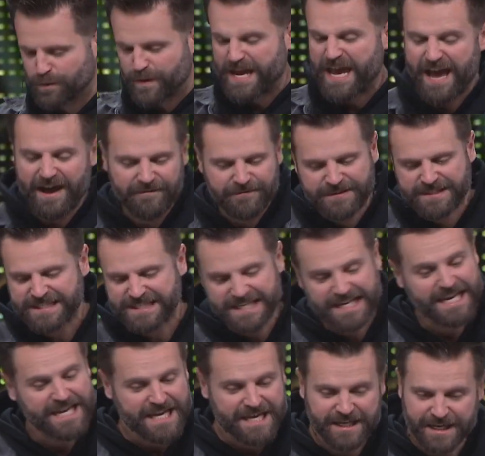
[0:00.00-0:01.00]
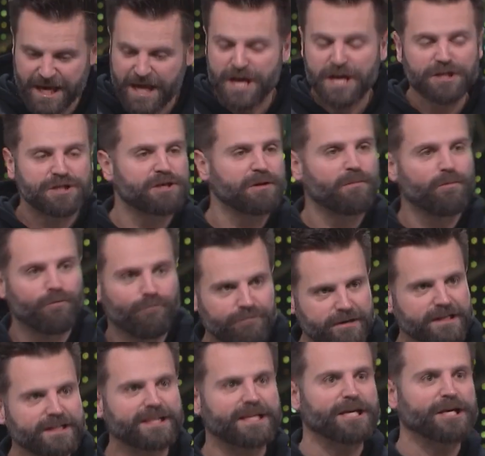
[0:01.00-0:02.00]
we have seen some
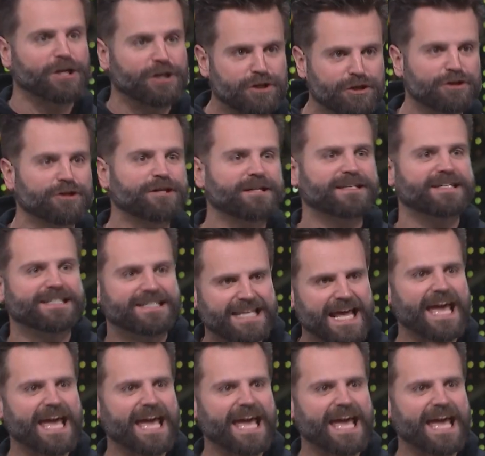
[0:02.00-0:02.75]
really good